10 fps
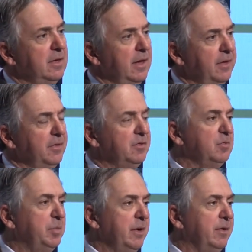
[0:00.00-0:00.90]
and there's this
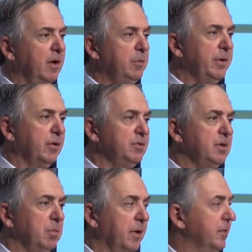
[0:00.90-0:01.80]
big dopey
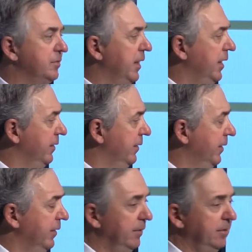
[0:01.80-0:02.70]
Aussie bloke standing there